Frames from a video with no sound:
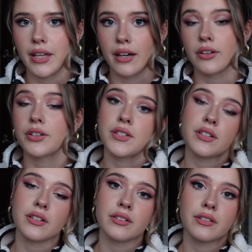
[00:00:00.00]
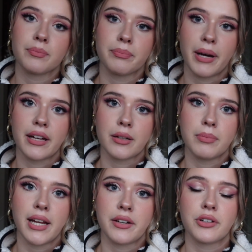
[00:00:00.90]
Yeah, consider buying a
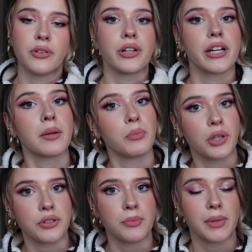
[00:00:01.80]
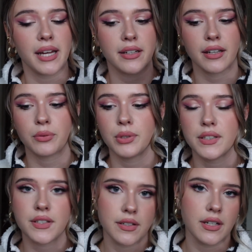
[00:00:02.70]
planner or get more into planning and really
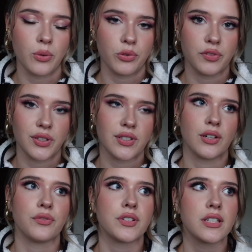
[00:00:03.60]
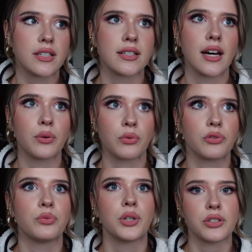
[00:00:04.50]
sit down with yourself. Sit down
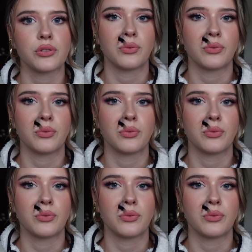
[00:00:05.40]
with what you